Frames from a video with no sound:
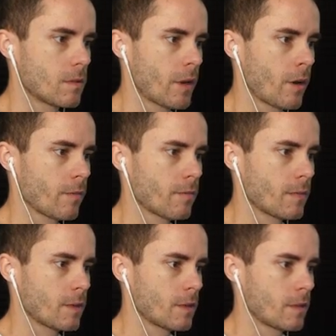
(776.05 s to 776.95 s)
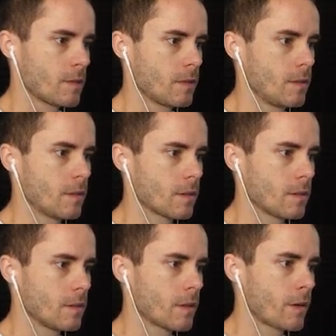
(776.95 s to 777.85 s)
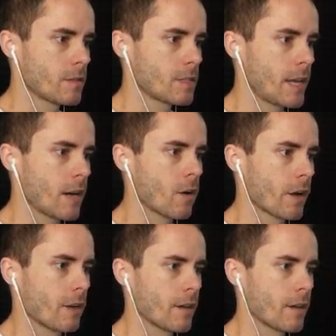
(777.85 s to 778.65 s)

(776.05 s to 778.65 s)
No. No, just get on it.